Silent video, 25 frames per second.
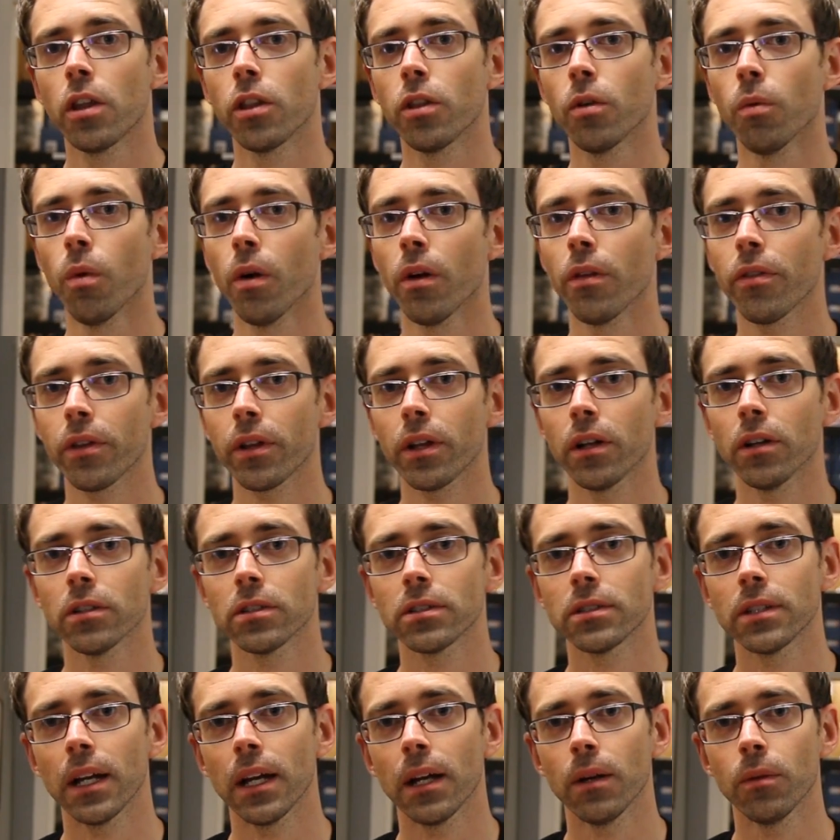The one thing I'll
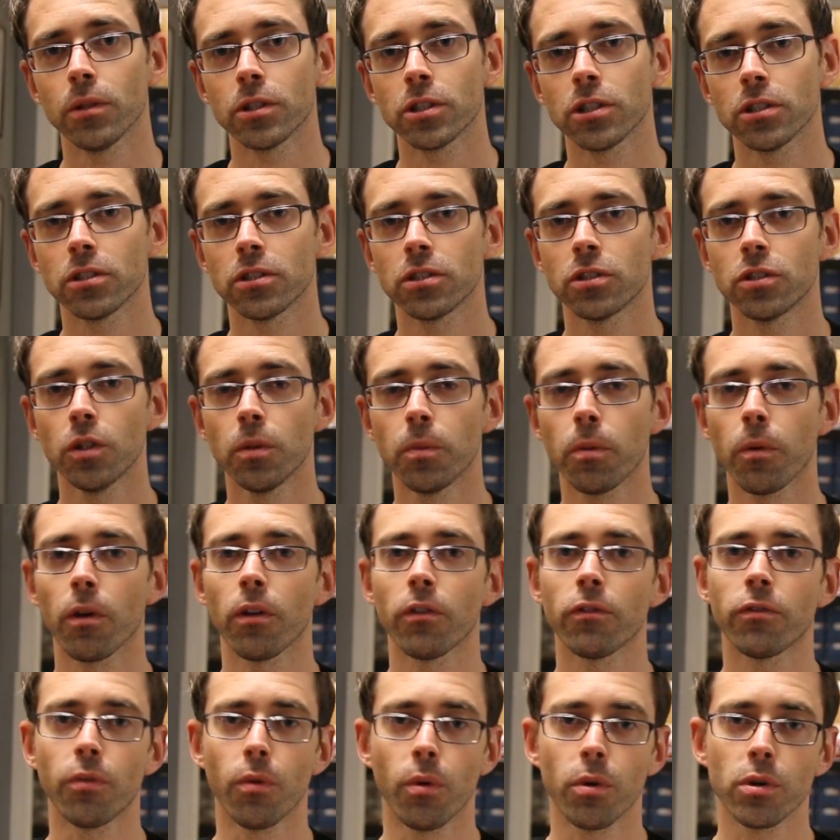say, which is super
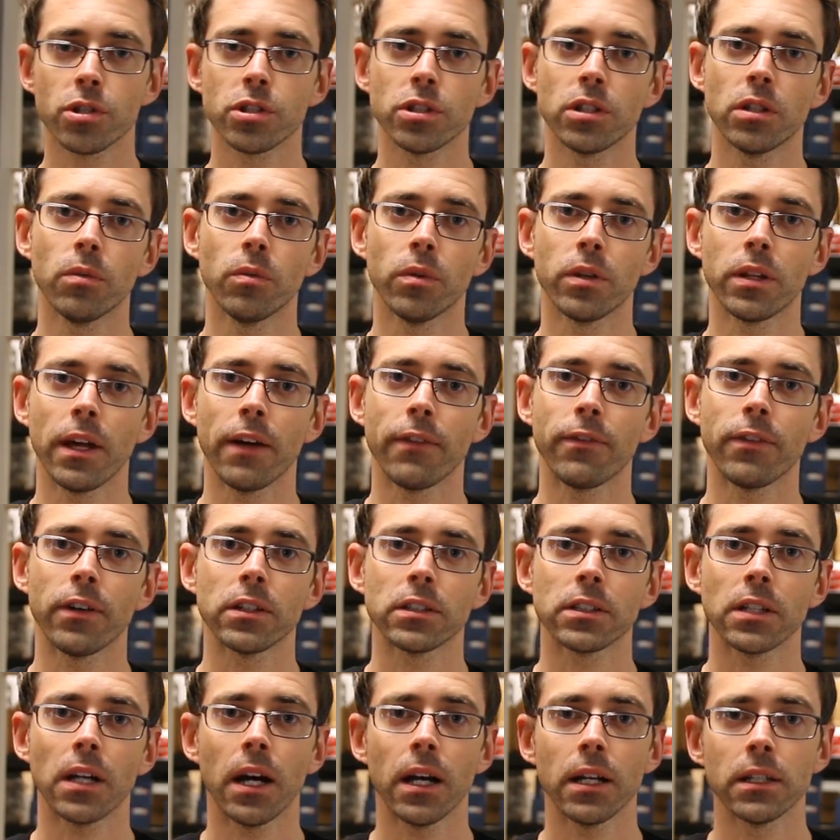unfortunate with
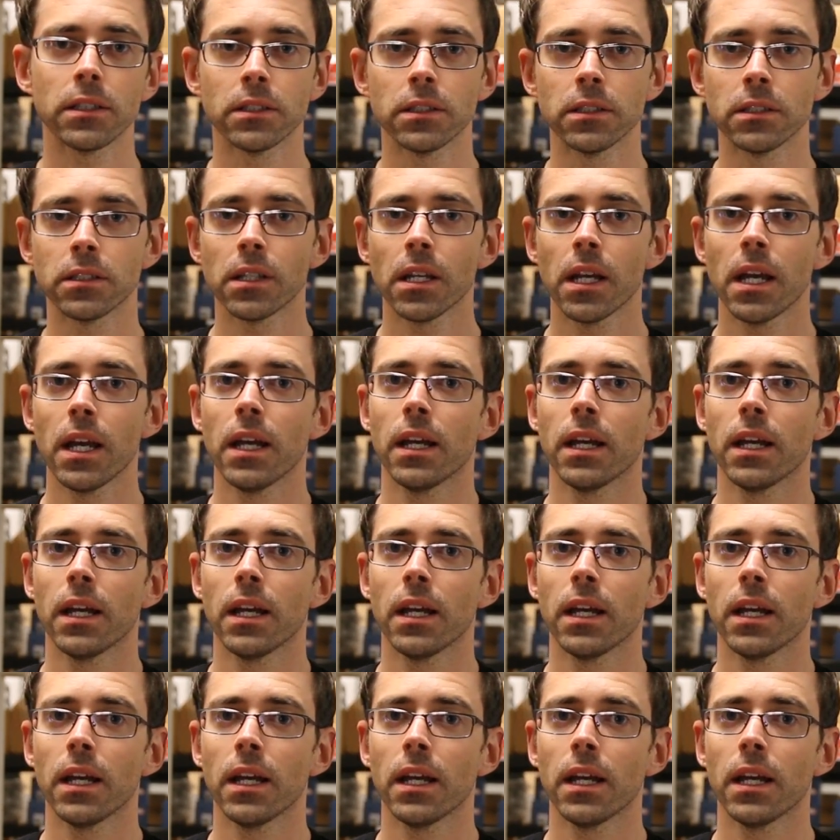FSIs, is